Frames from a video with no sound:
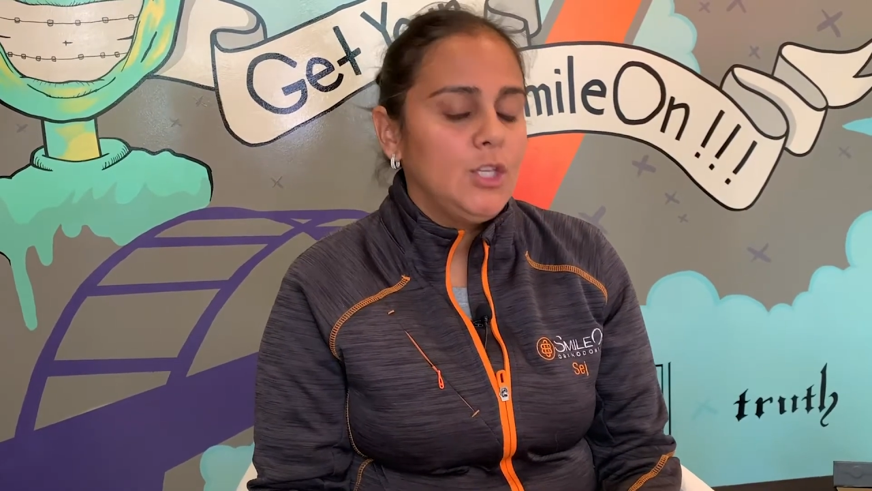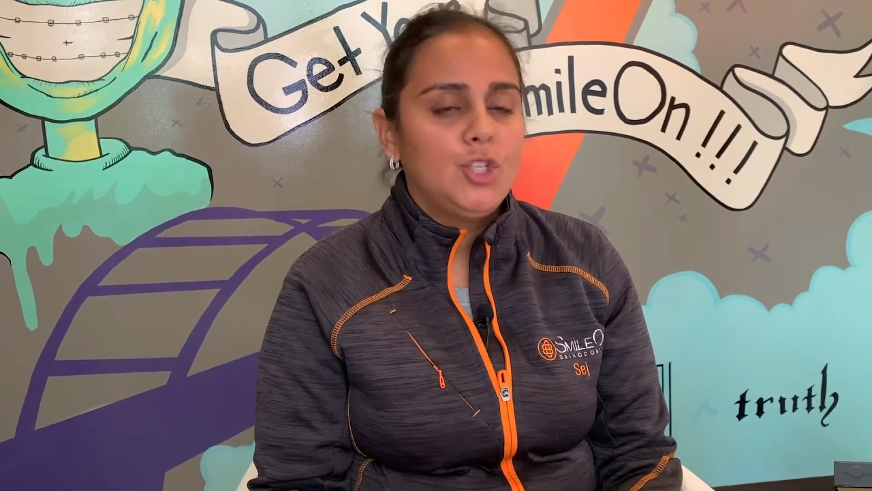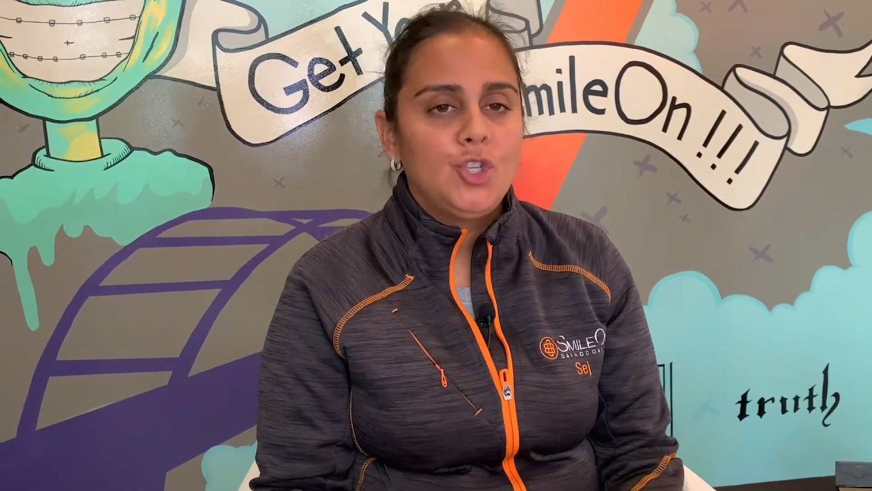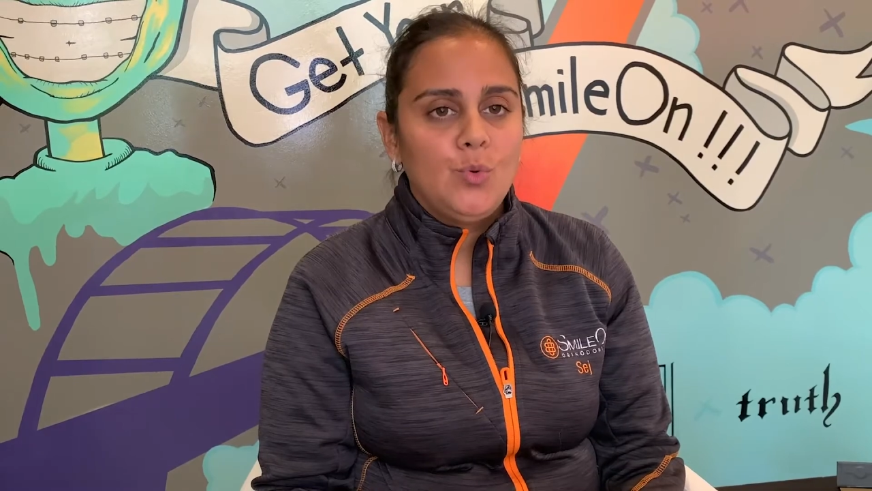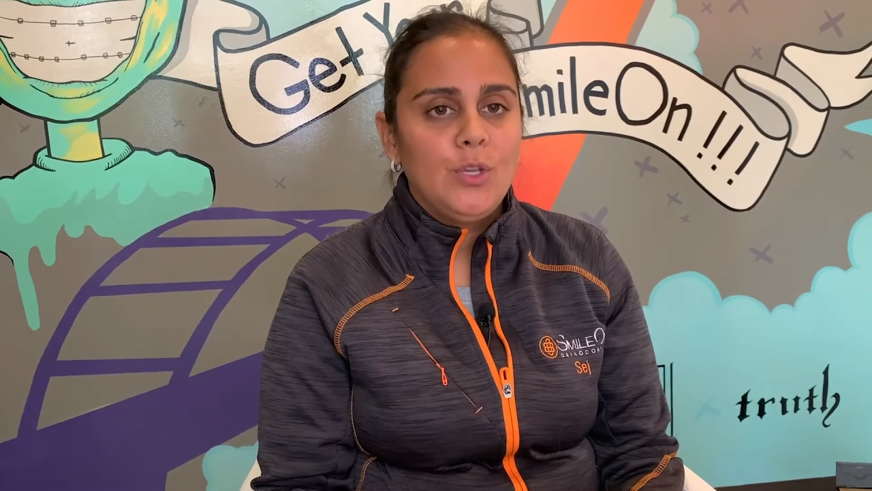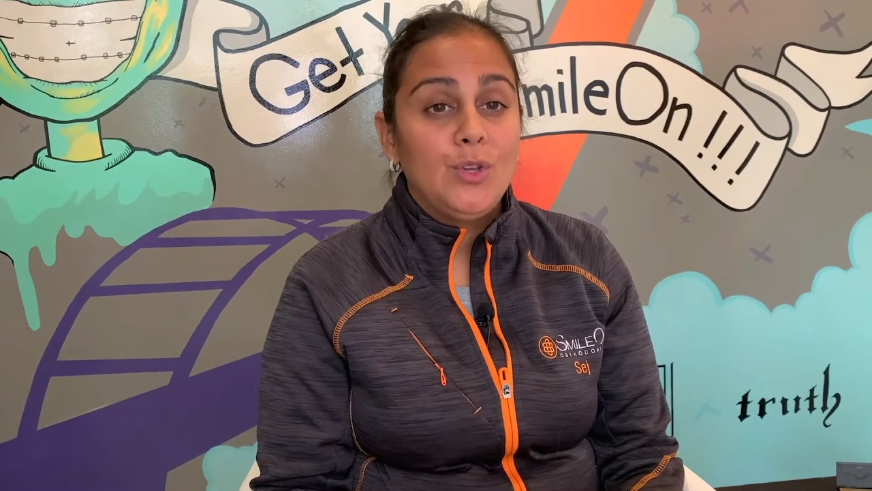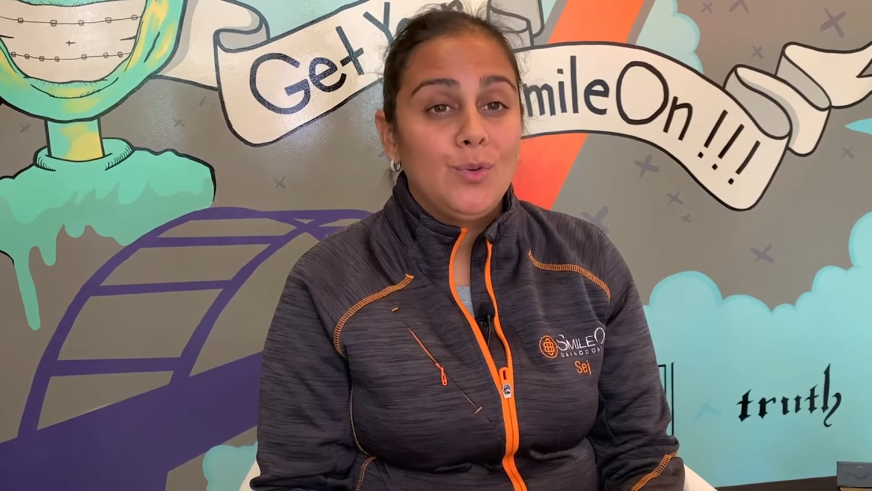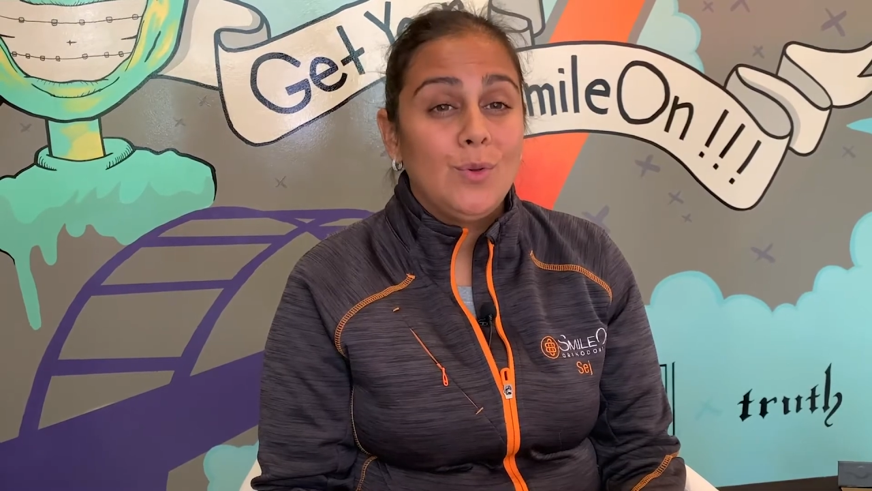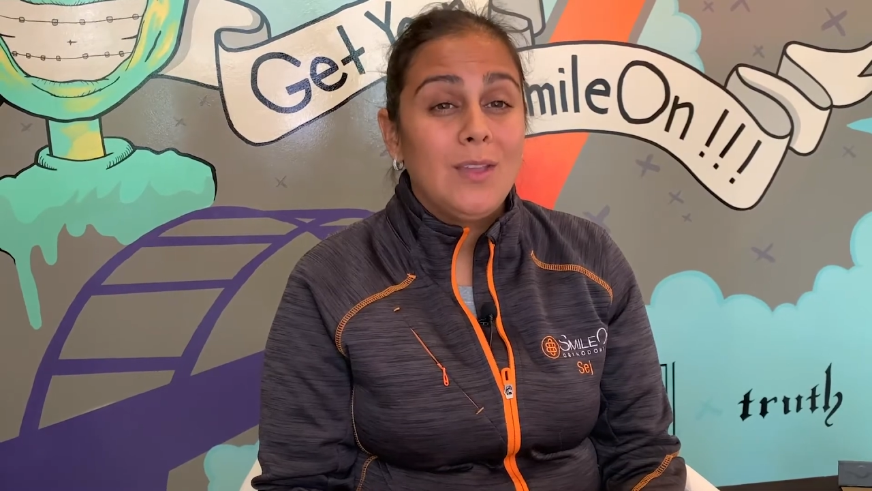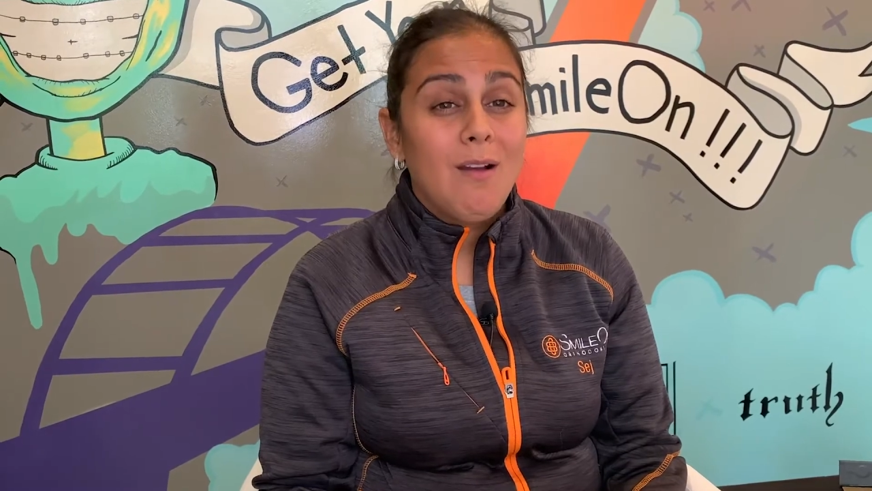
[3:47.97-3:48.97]
chewy,
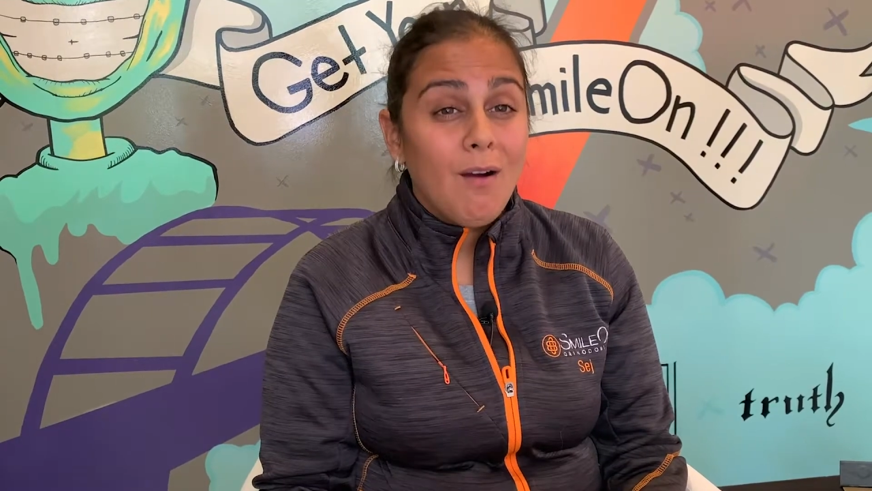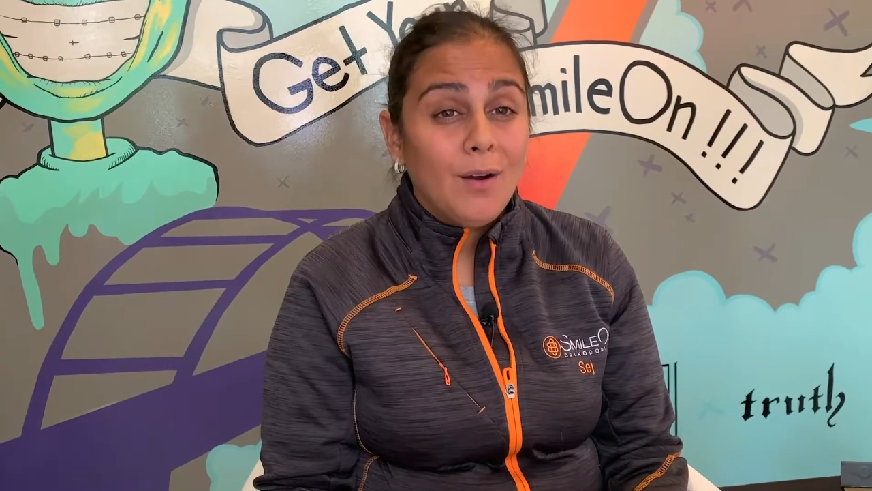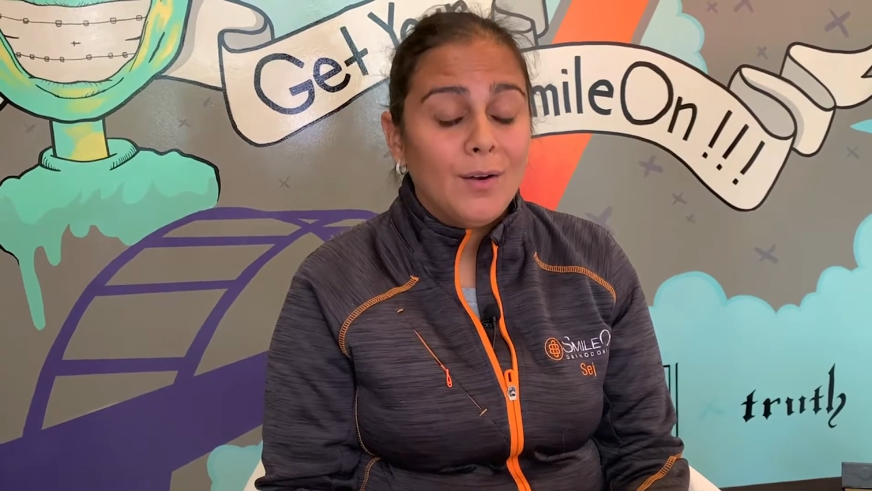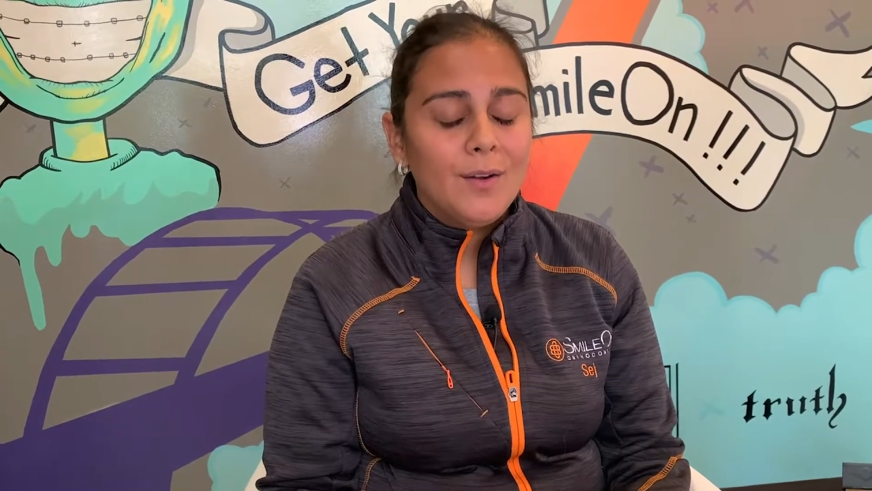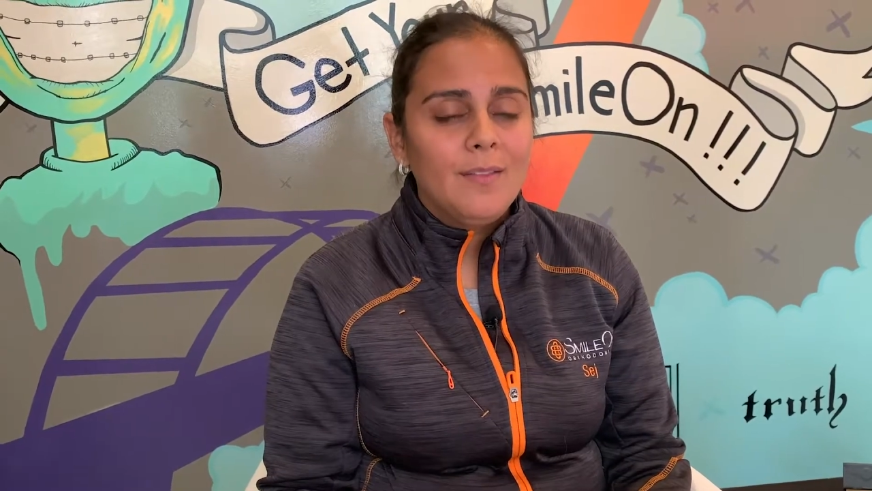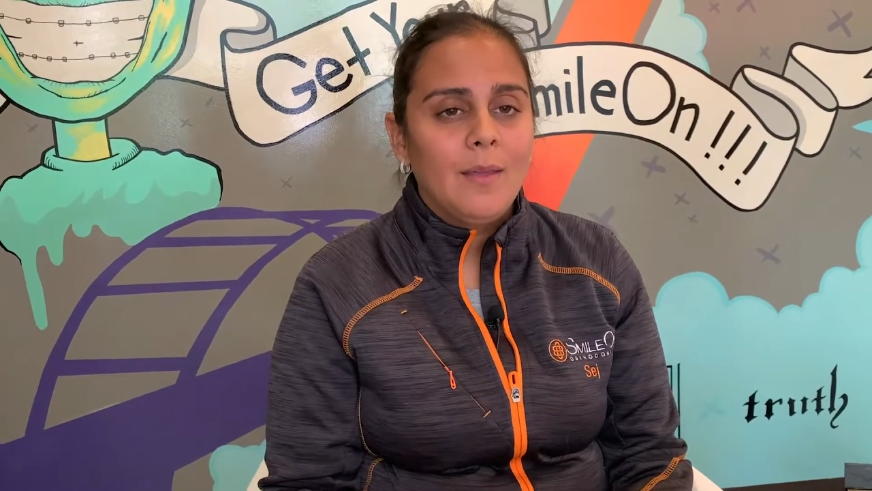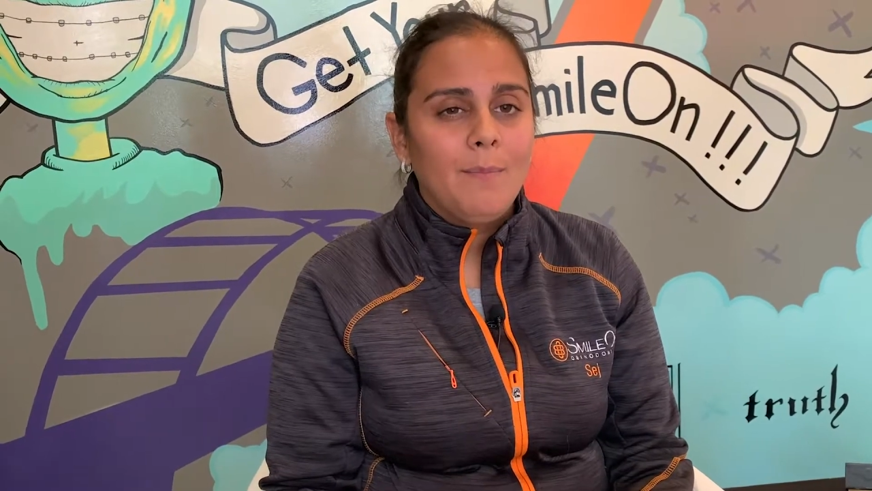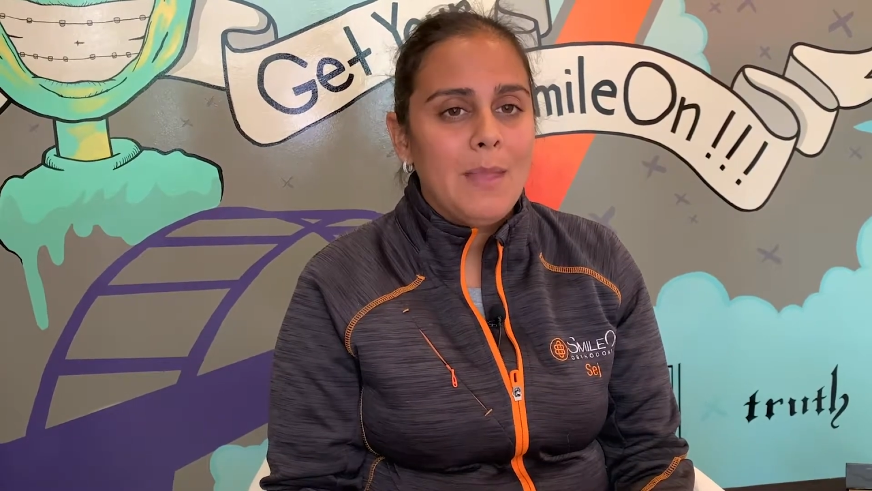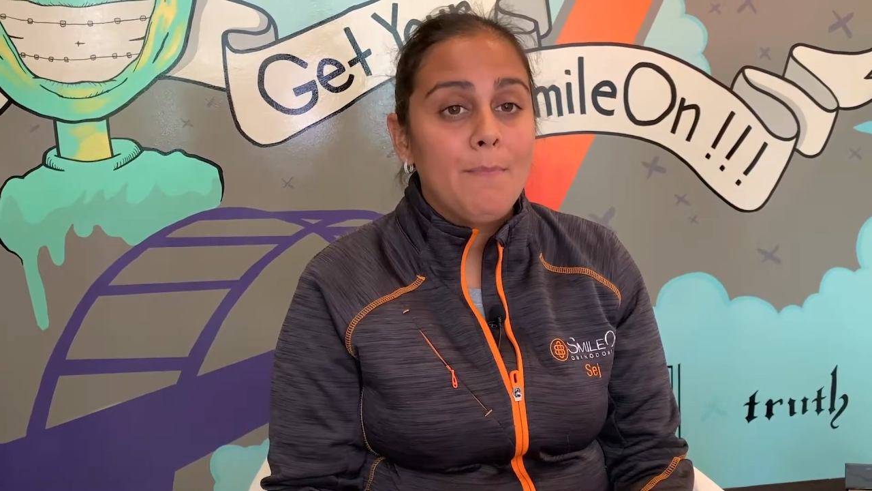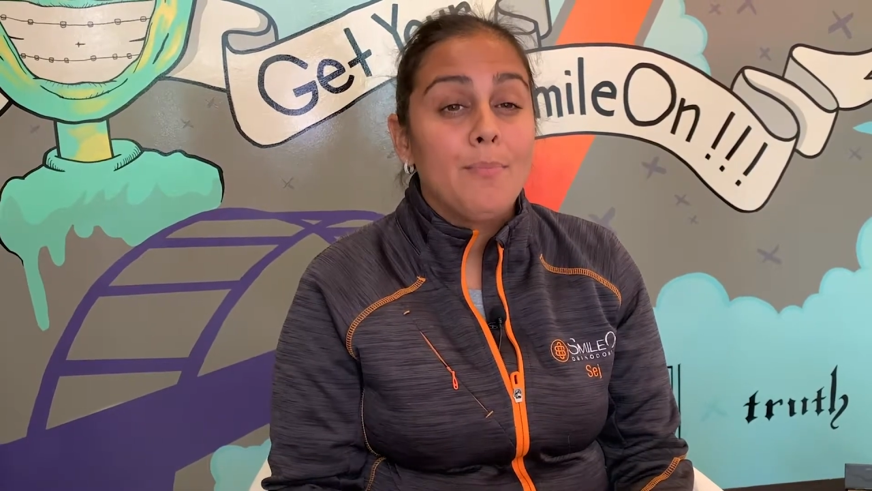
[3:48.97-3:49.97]
gooey, hard
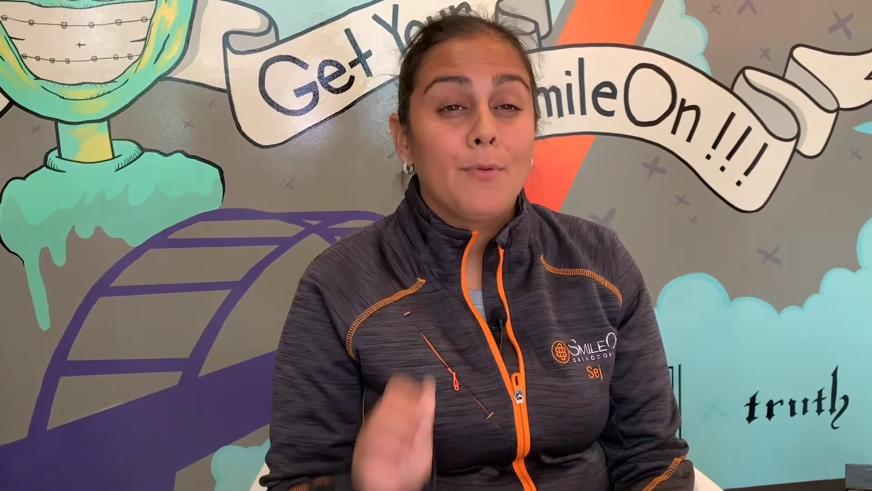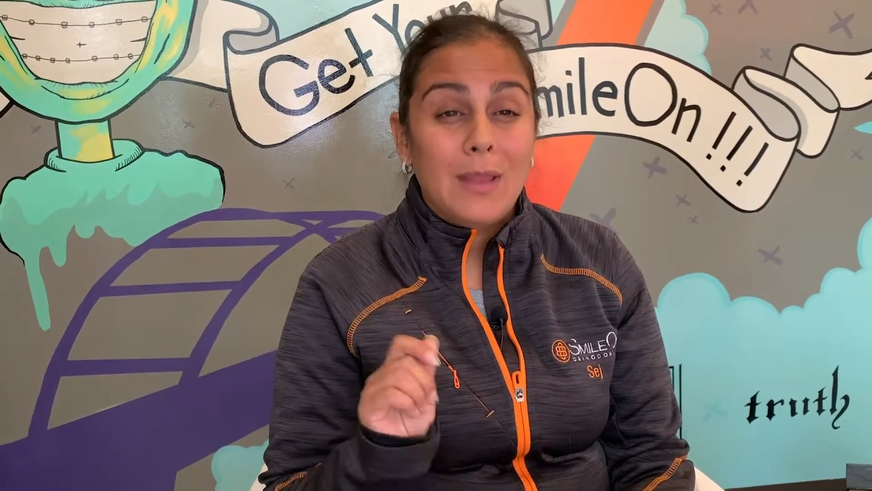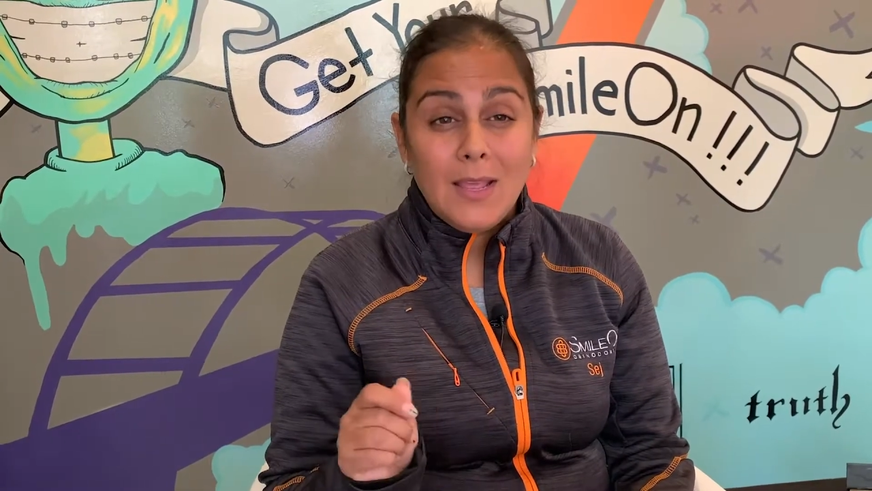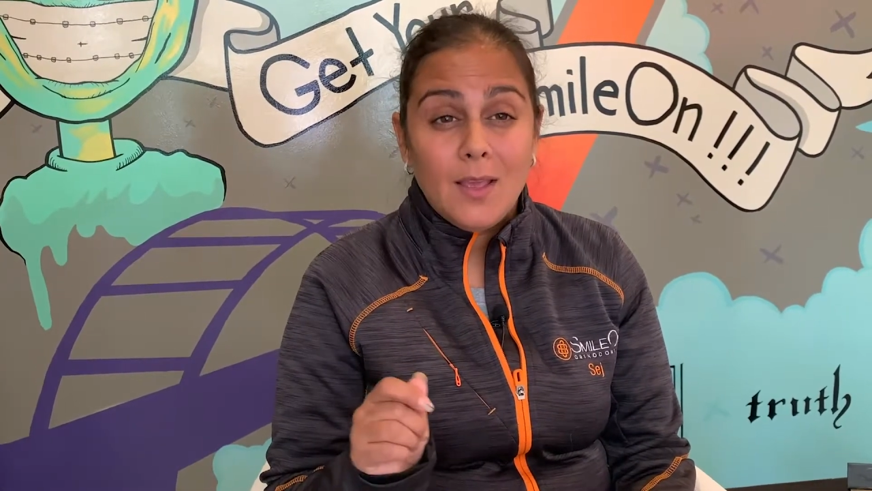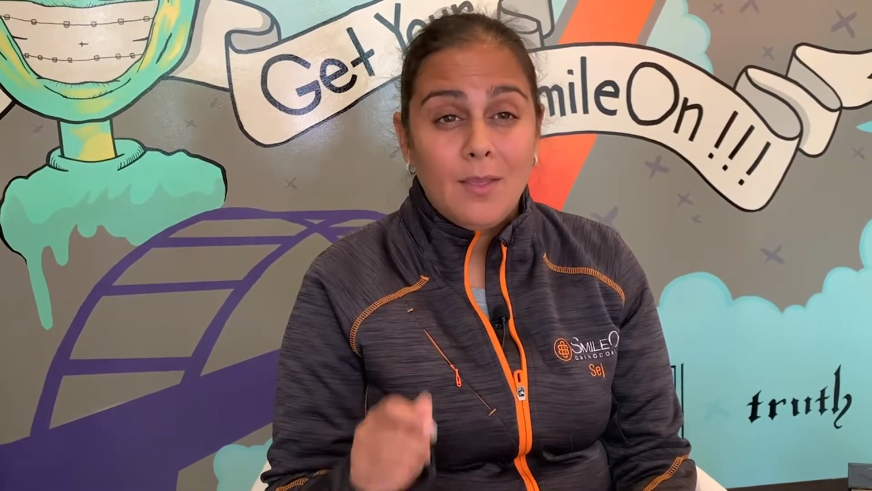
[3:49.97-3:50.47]
that may break